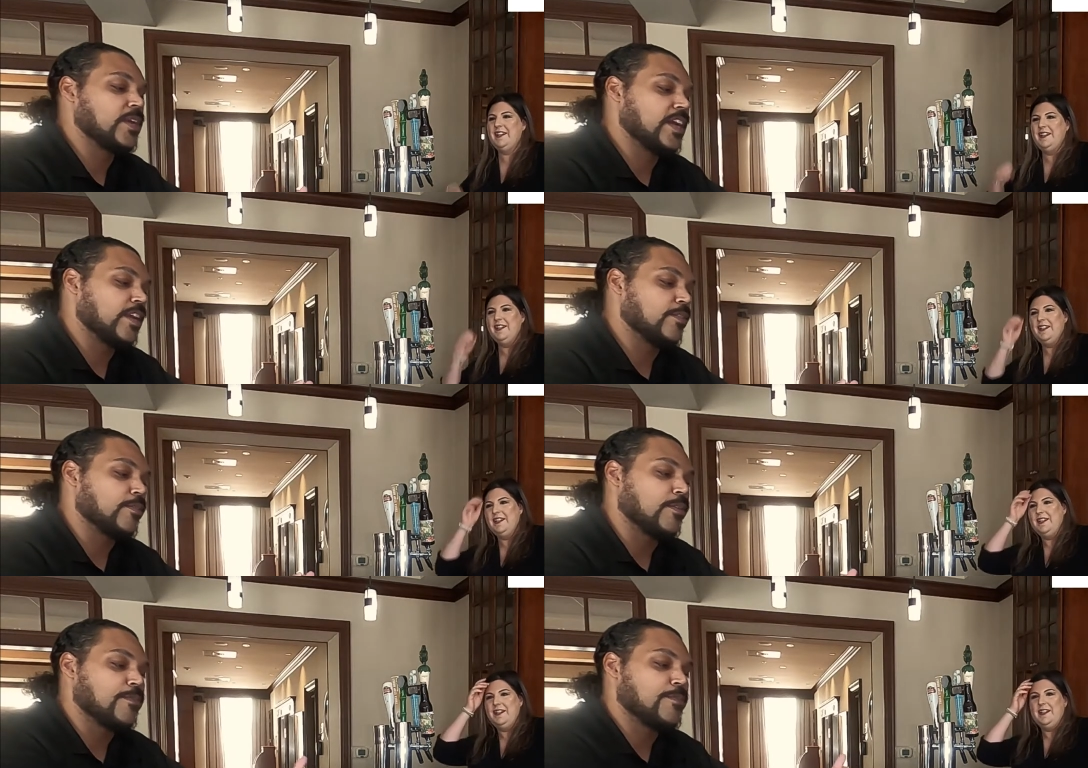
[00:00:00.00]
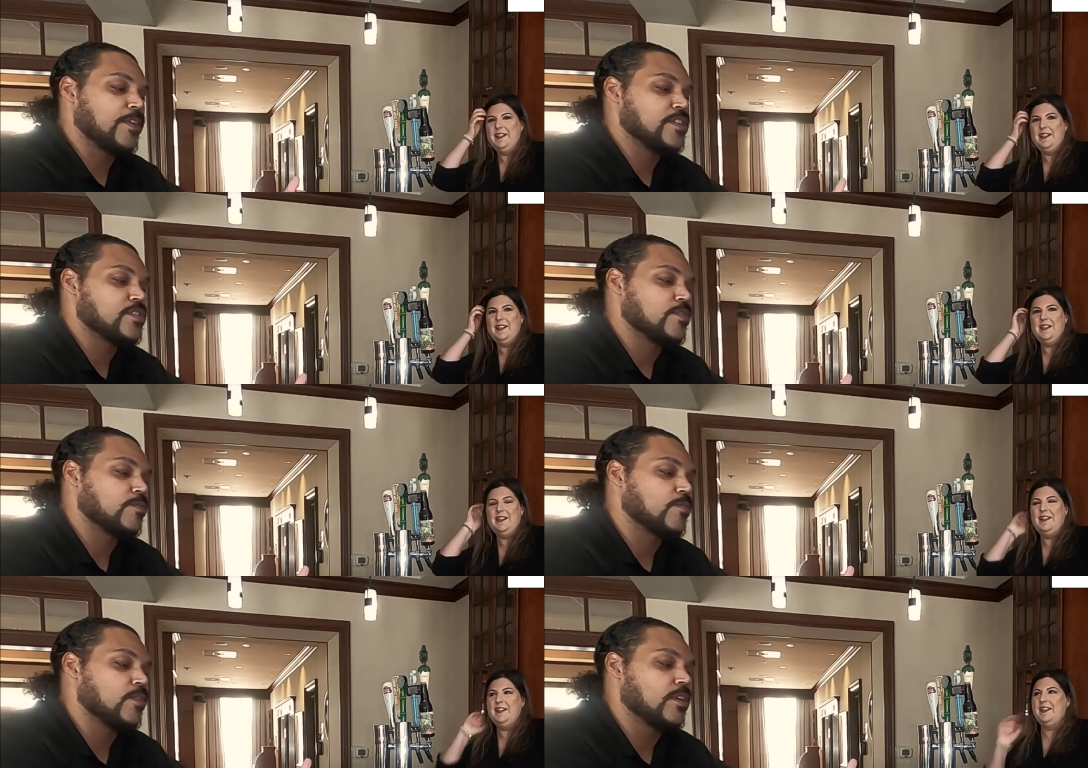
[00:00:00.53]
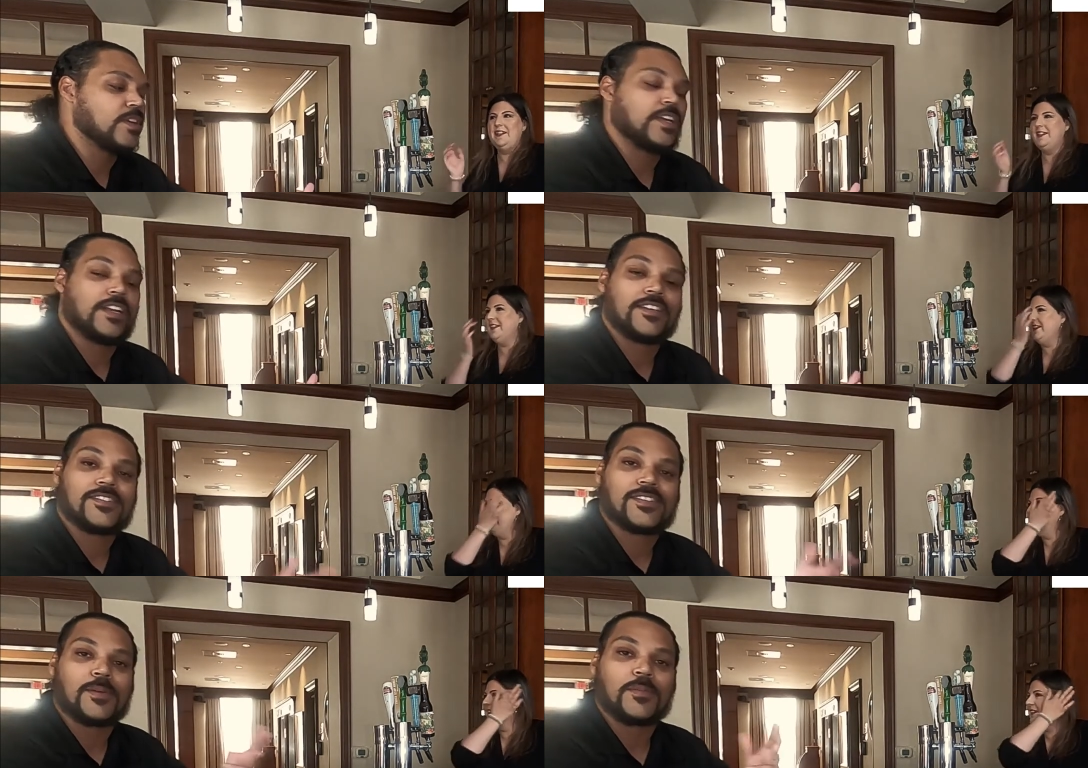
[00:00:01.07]
Speaker 1: we got a refreshing one, and a
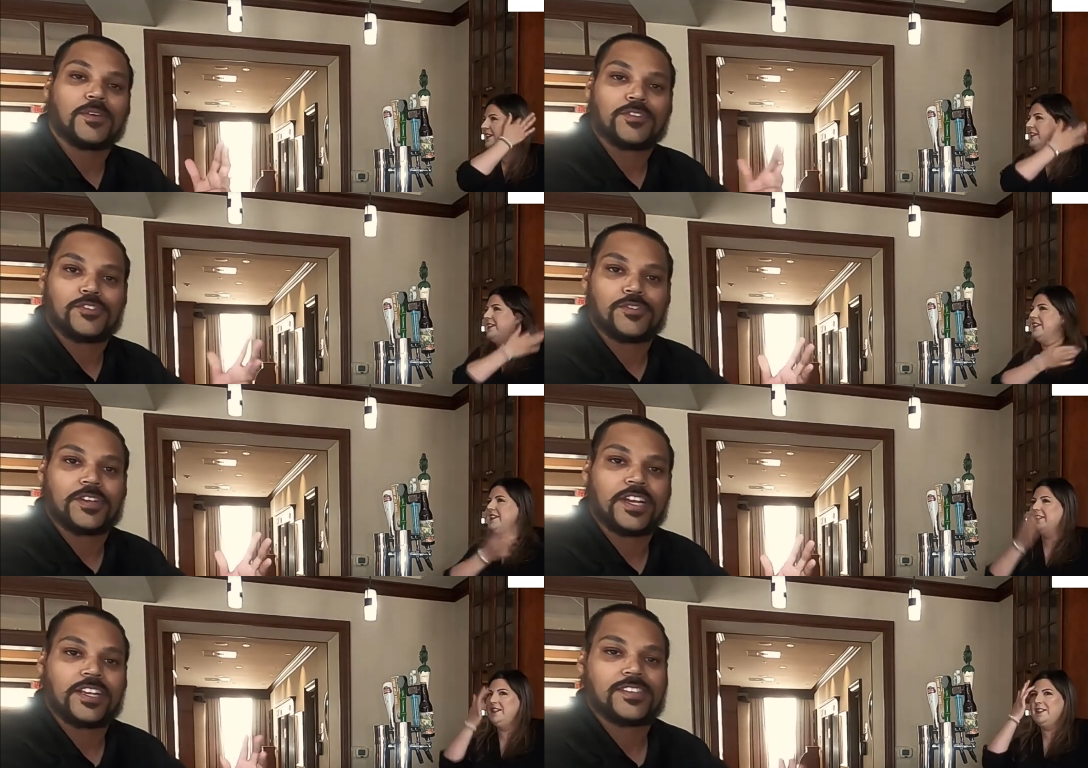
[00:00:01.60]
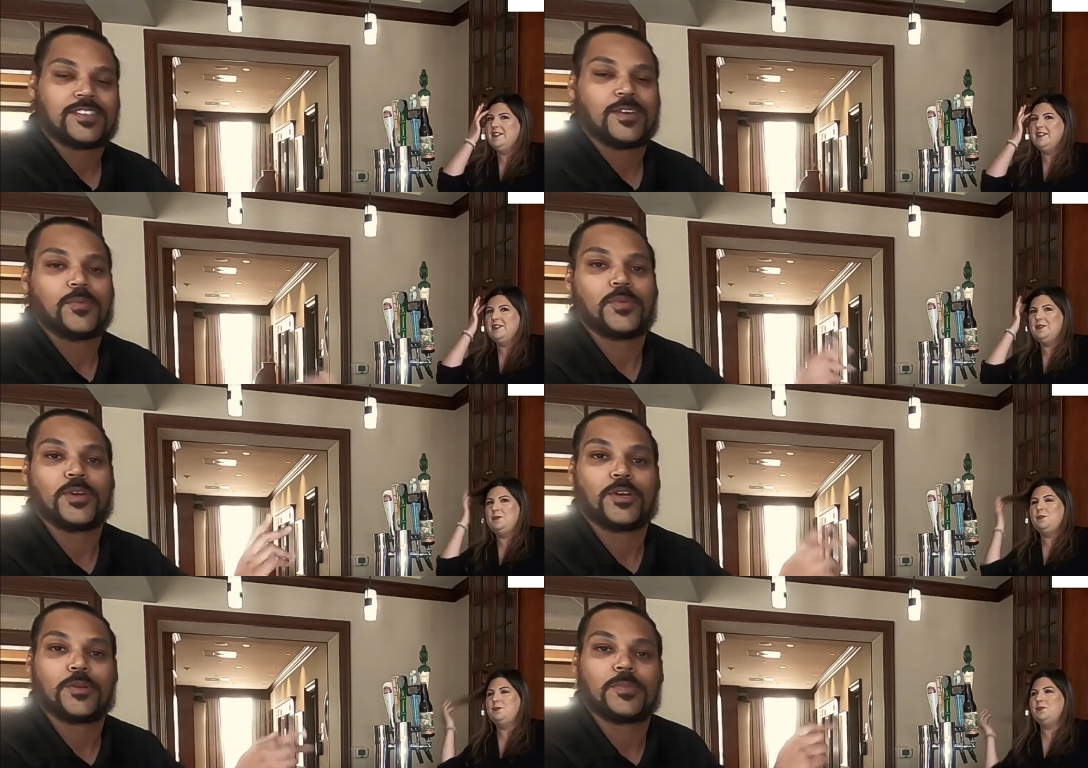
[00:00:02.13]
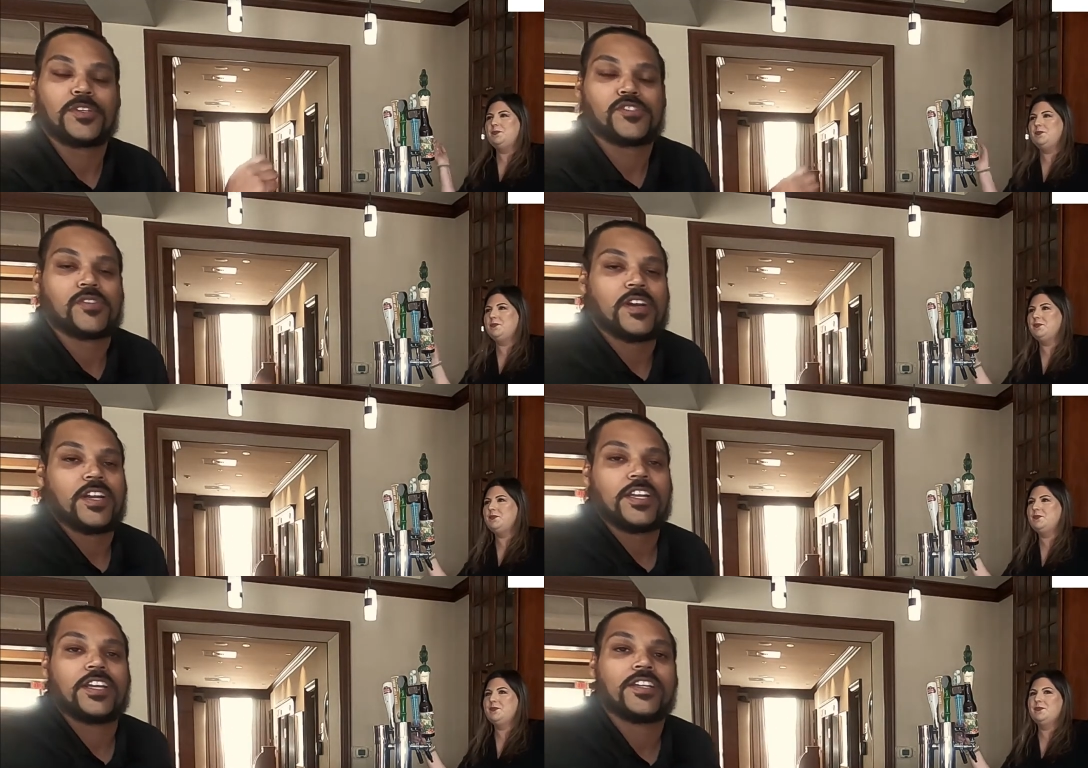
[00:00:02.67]
summer drink, so we're gonna be
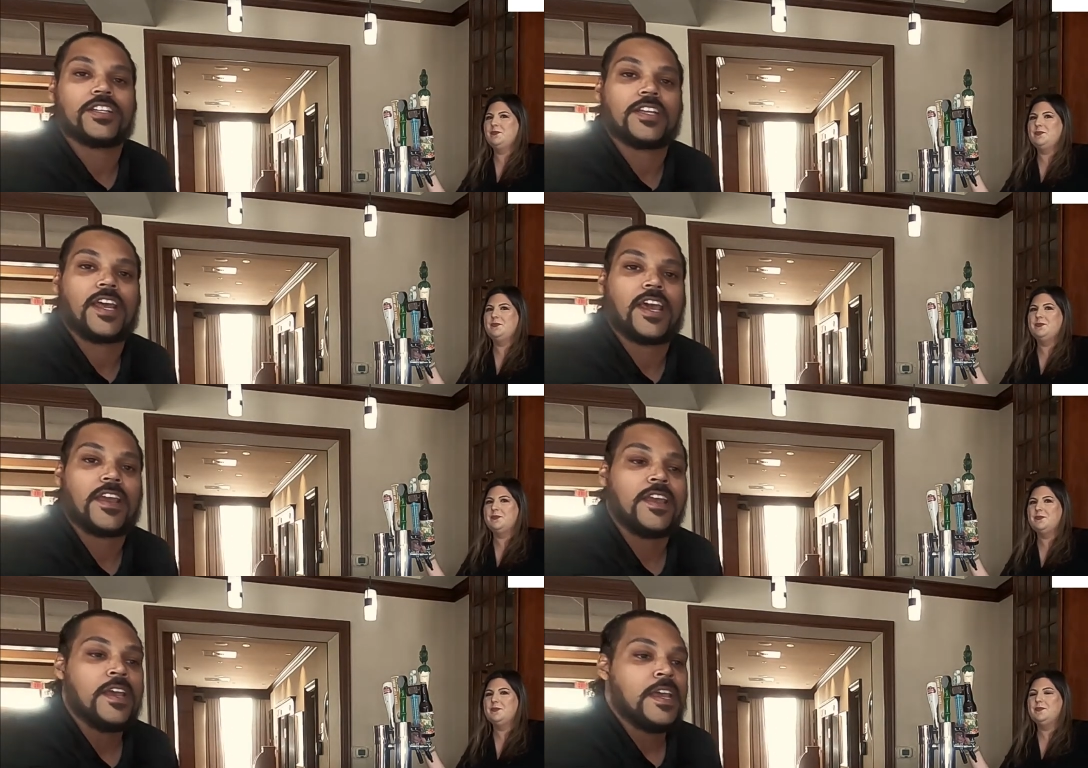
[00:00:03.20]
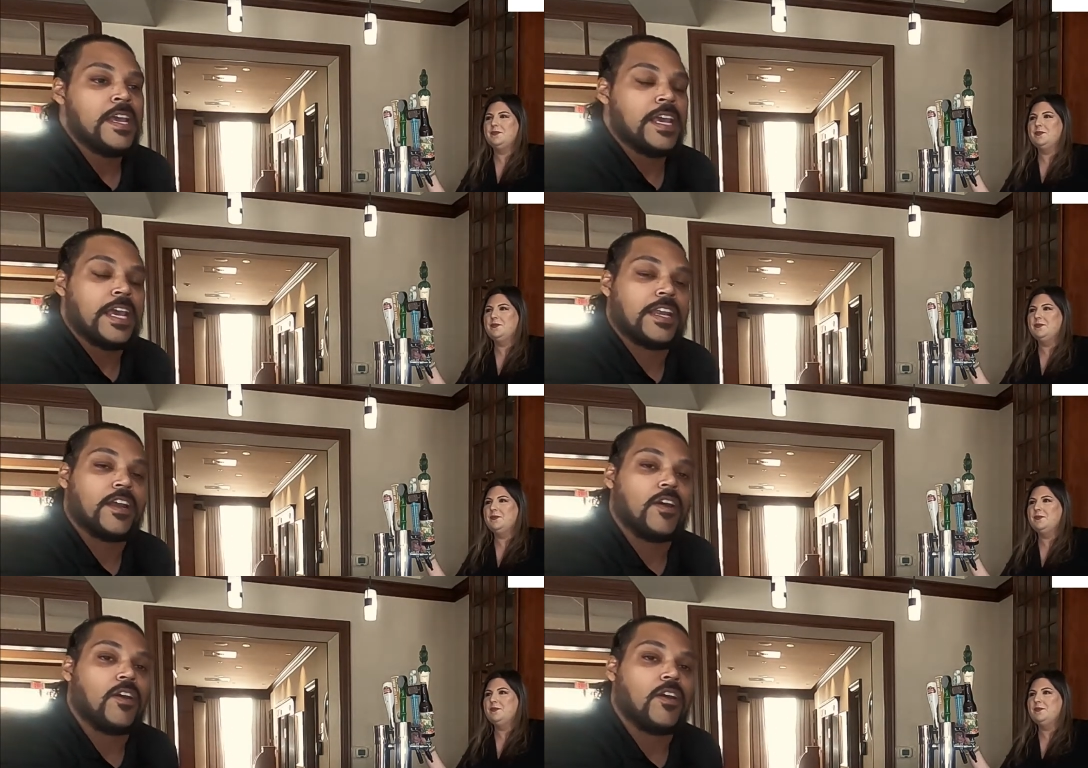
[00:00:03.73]
trying here today. And they're